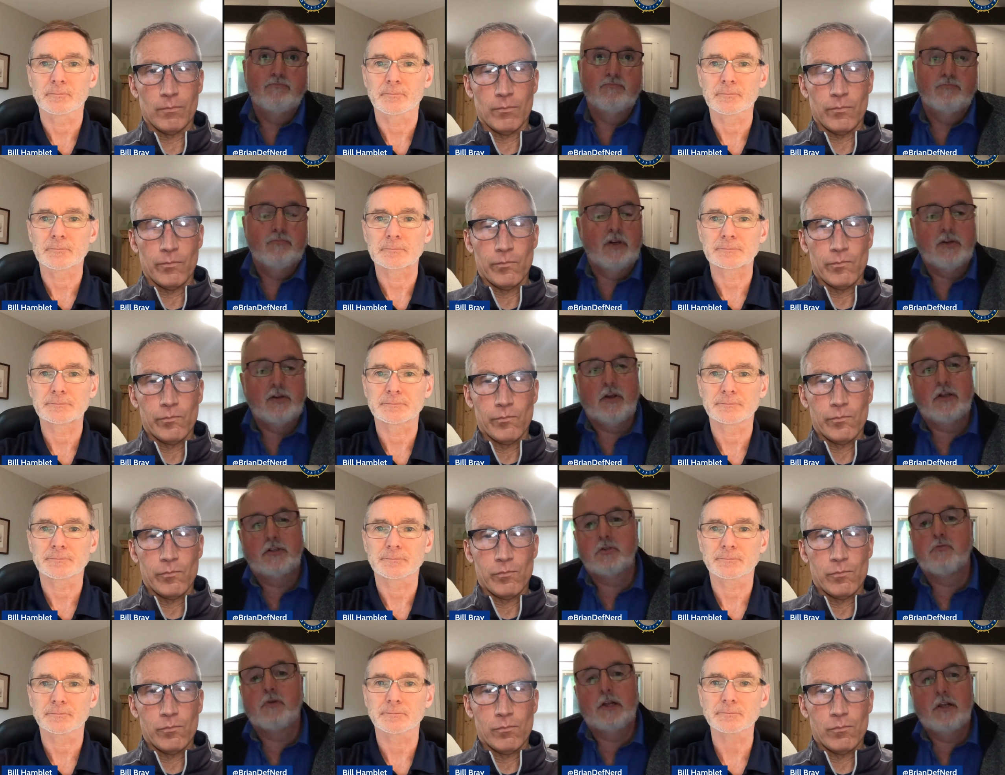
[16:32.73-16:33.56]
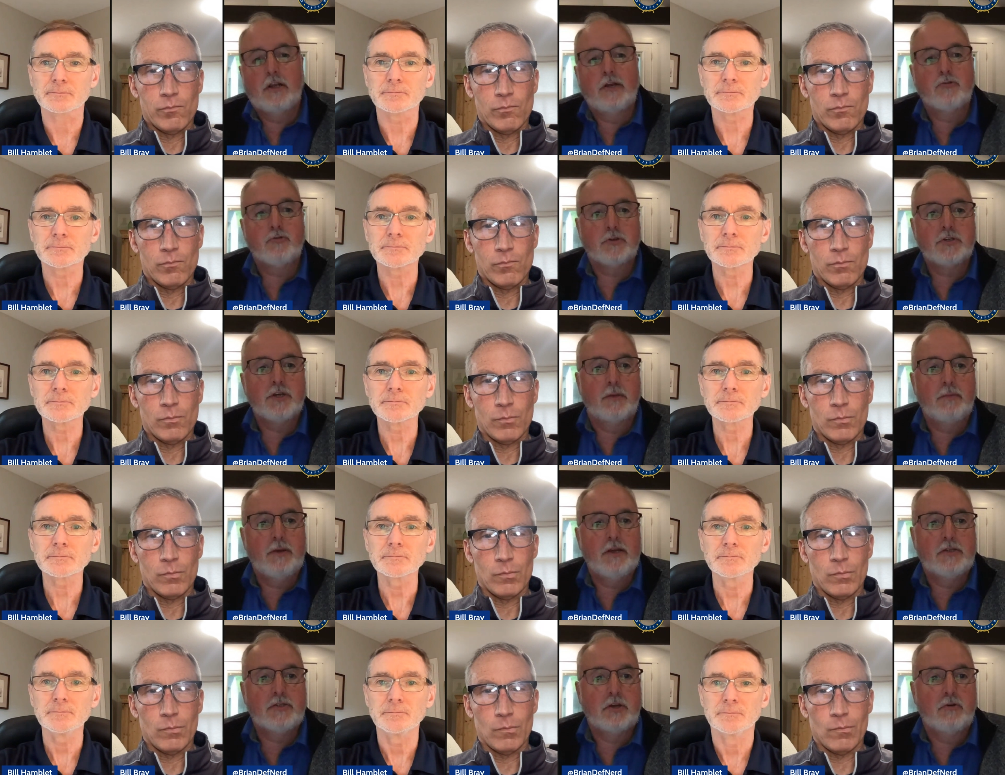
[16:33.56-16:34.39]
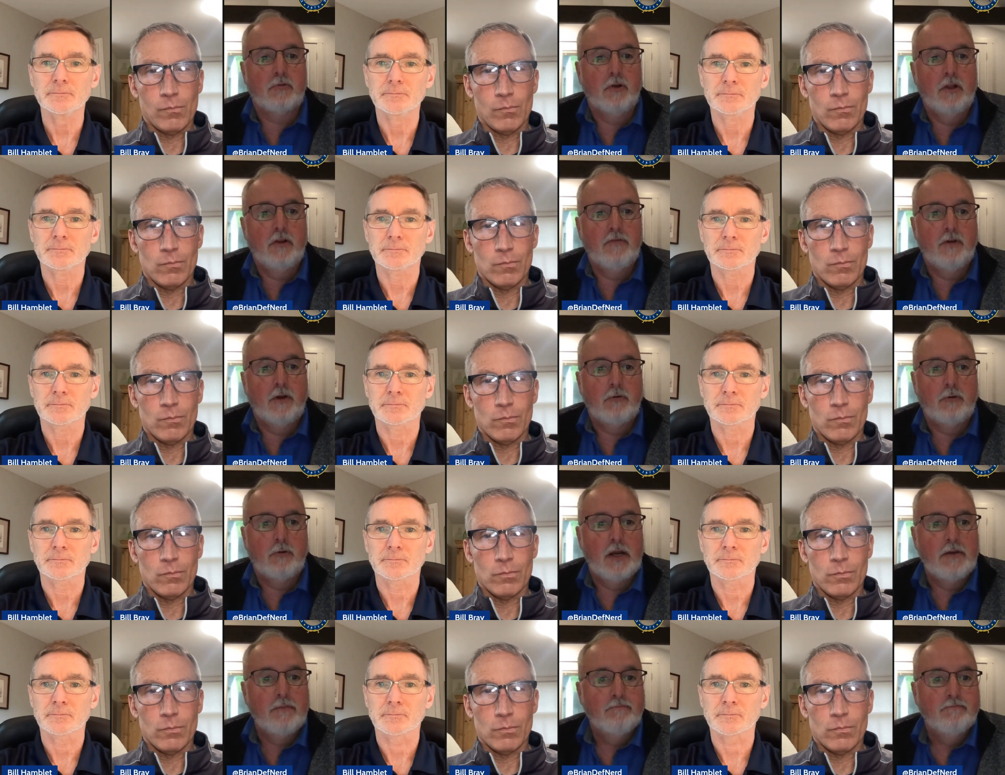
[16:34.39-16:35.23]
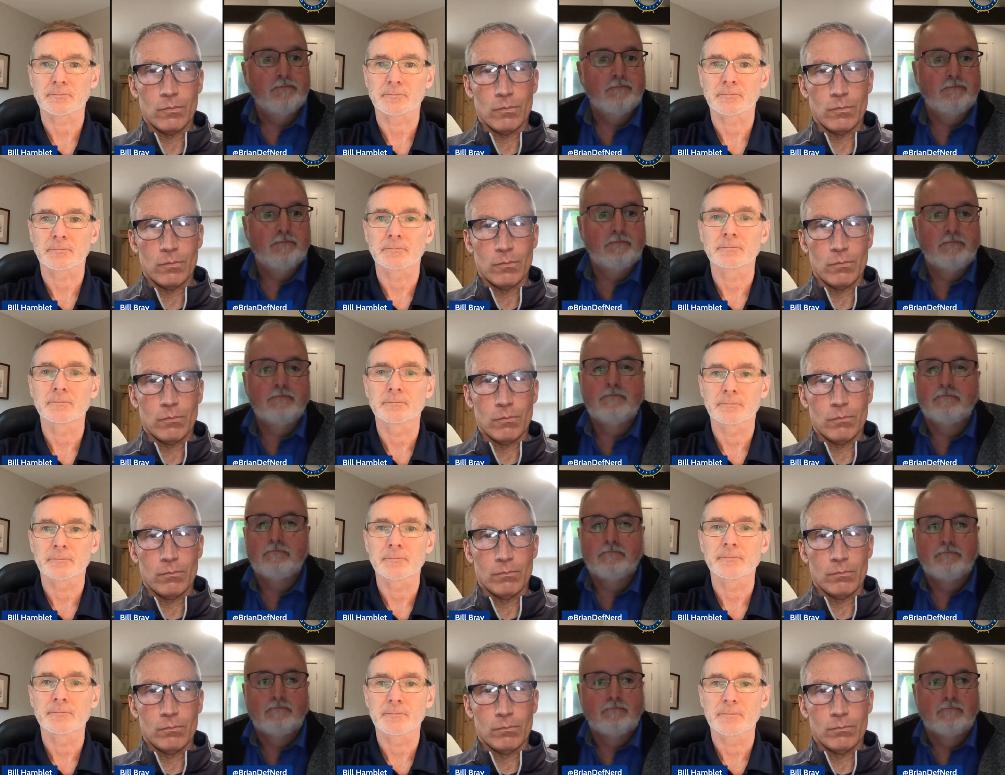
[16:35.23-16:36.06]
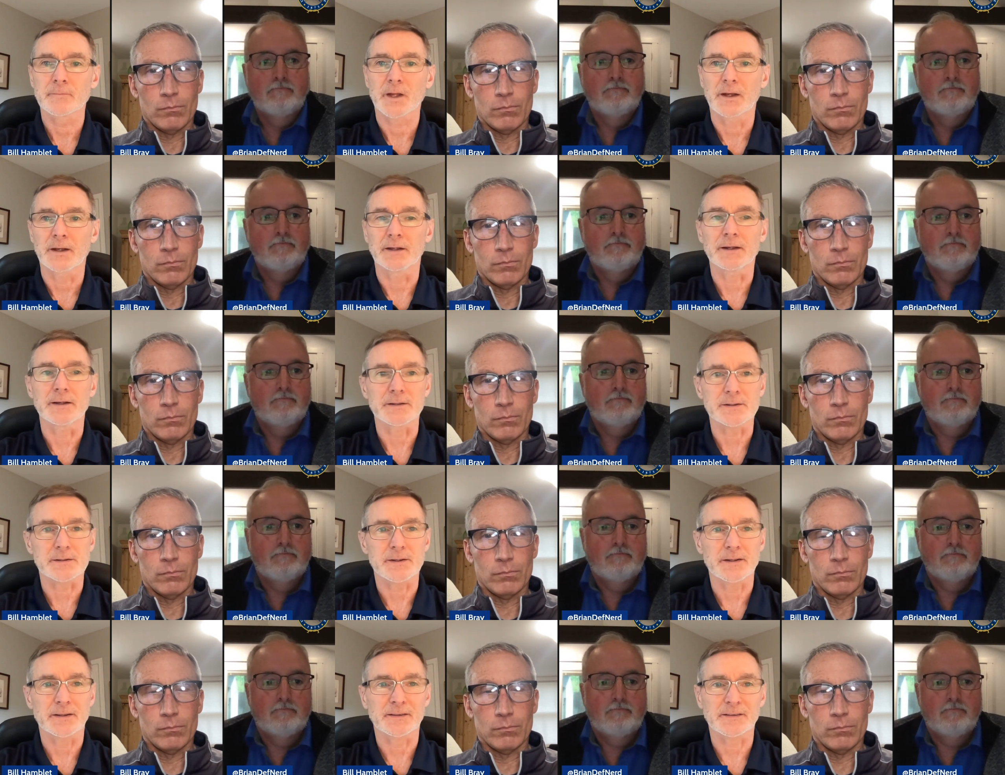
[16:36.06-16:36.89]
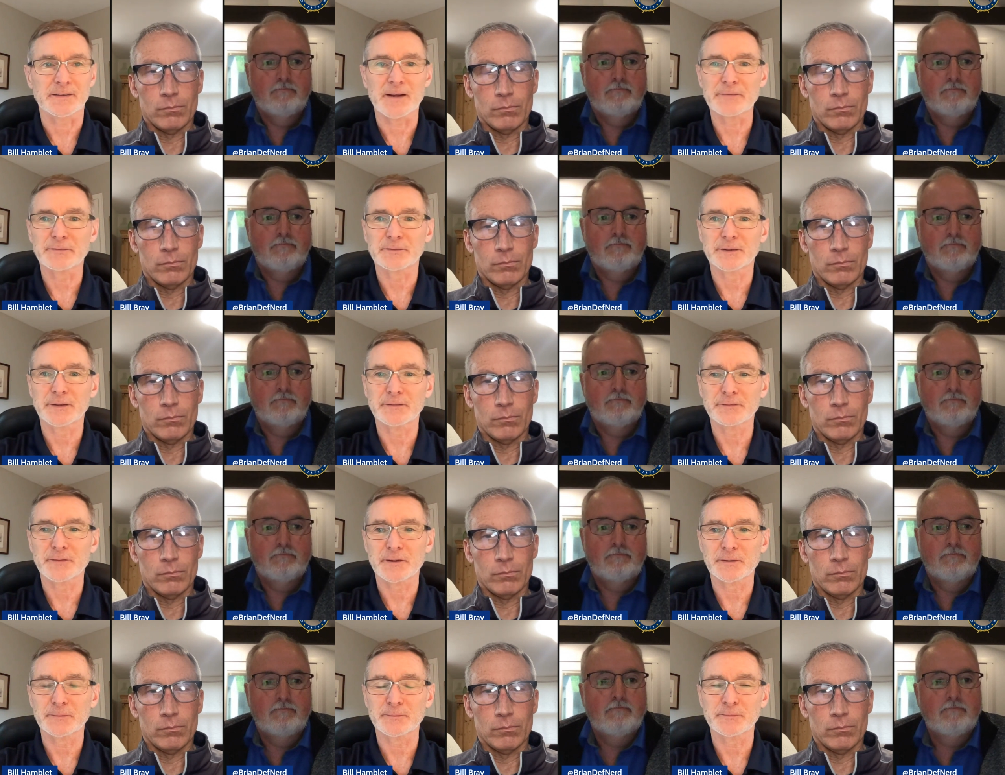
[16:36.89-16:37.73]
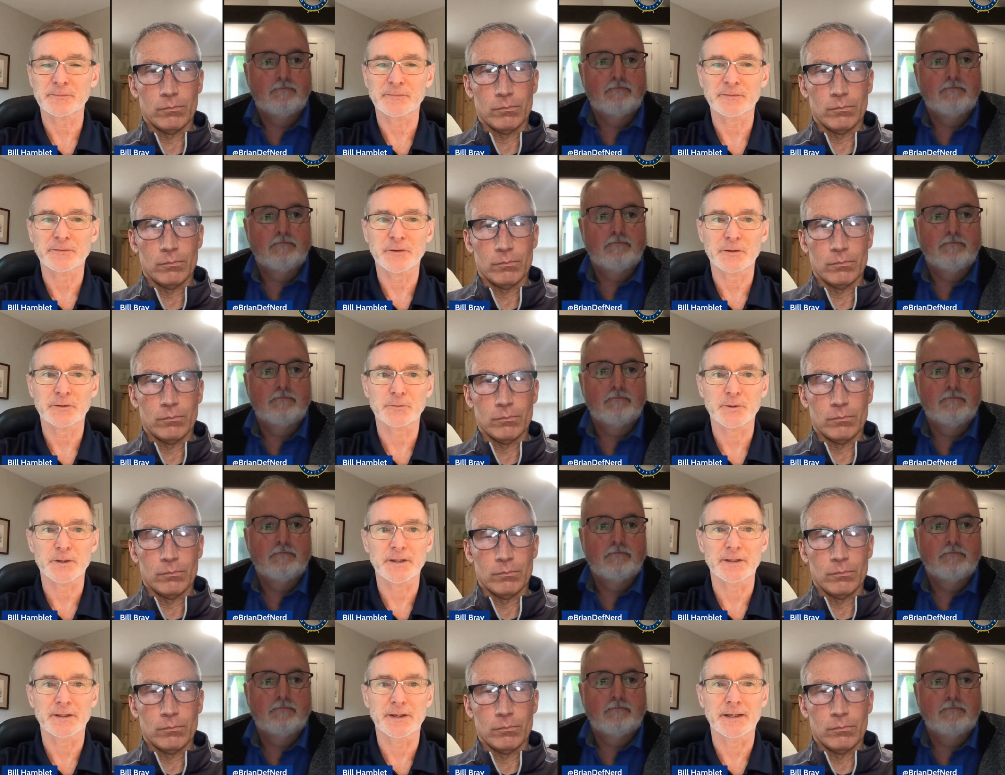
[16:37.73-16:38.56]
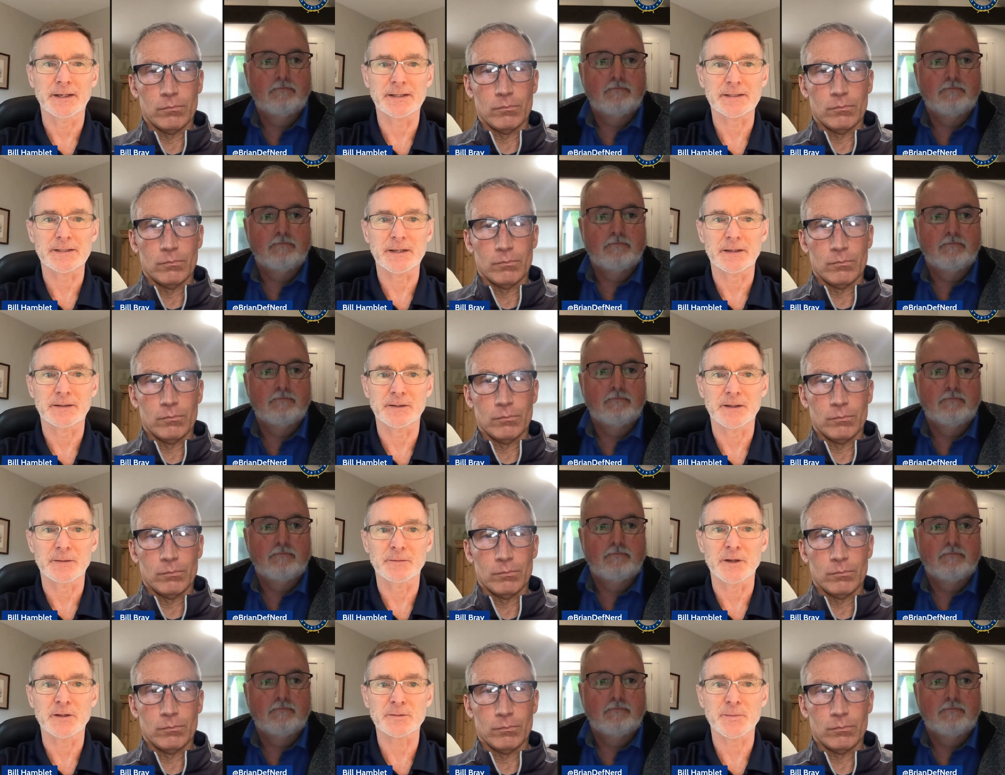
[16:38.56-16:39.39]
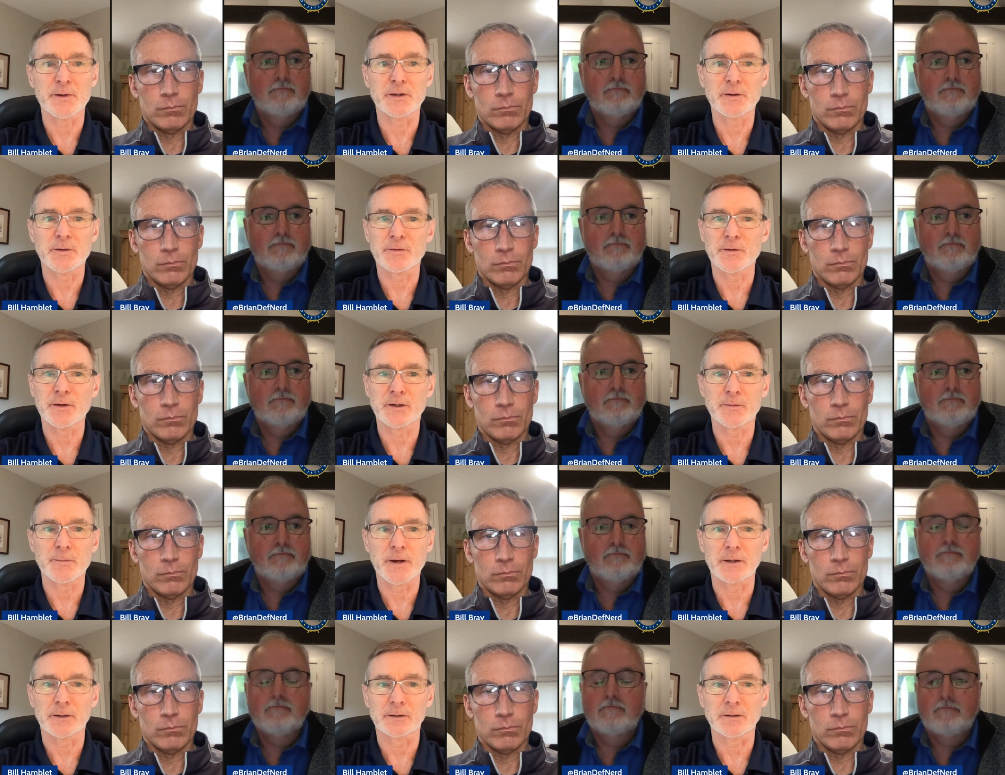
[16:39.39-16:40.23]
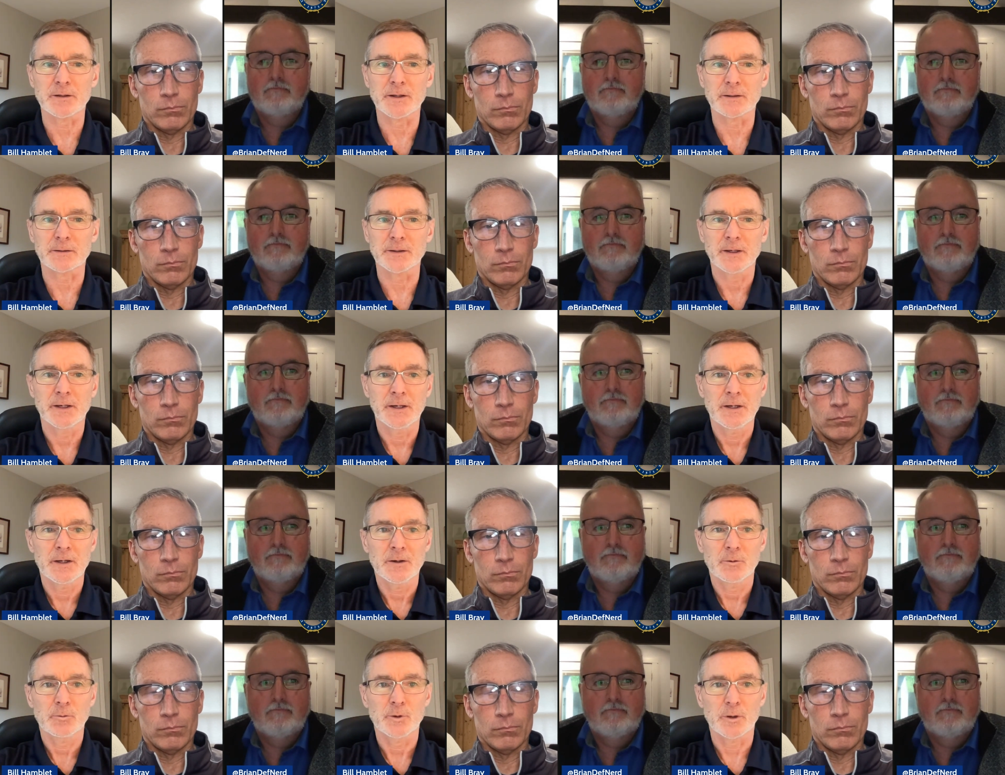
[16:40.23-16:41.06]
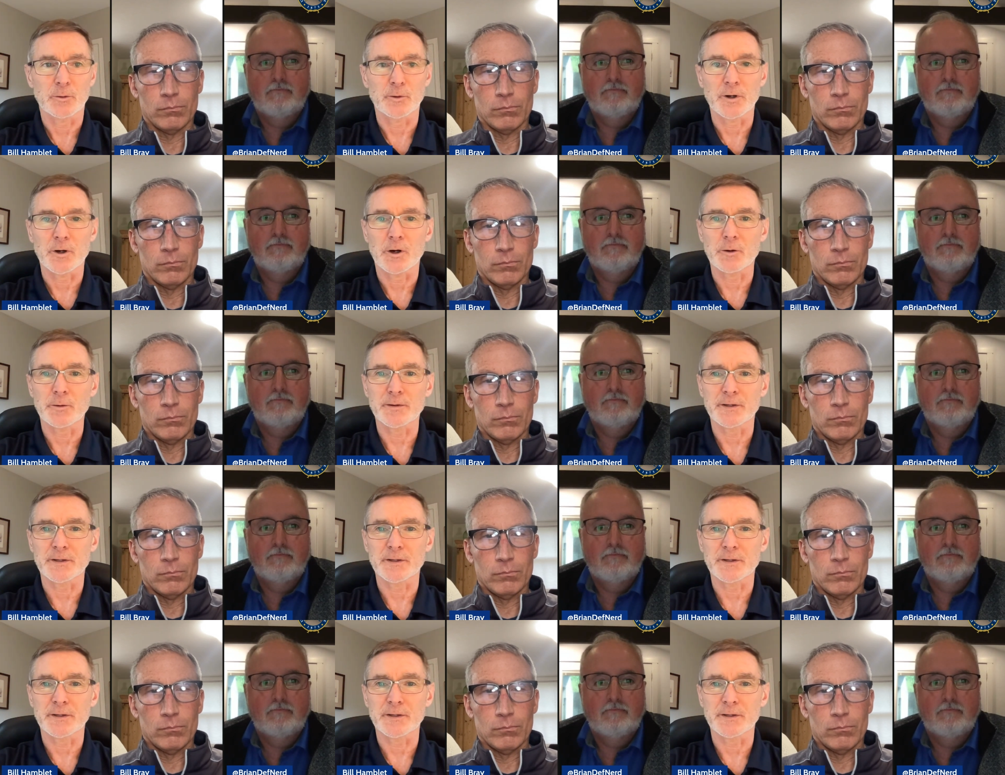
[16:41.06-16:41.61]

Speaker 1: it's a really interesting piece and a really fun read.
Speaker 2: It is. It's definitely a fun fun read, and it's it, it does make you think about like where we are with the